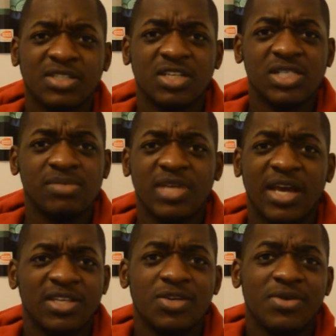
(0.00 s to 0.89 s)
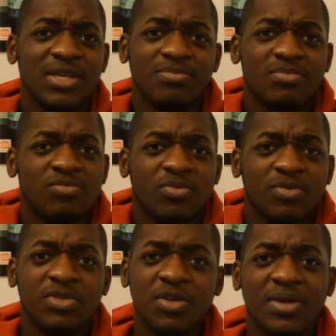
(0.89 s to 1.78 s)
So yeah, Yui
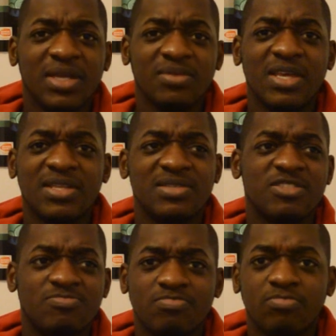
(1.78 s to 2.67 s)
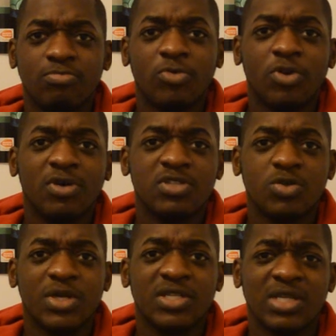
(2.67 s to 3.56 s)
needs more
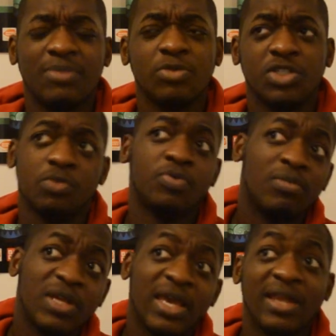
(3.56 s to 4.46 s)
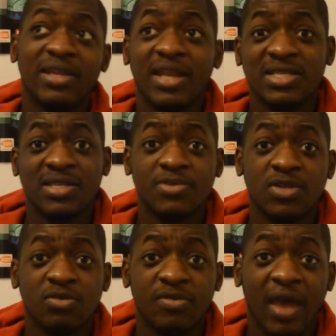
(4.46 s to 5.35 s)
screen time, which she'll probably get in the next
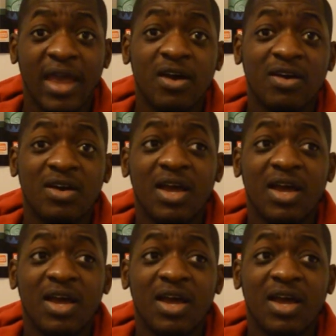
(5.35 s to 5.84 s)
episode with Ayo.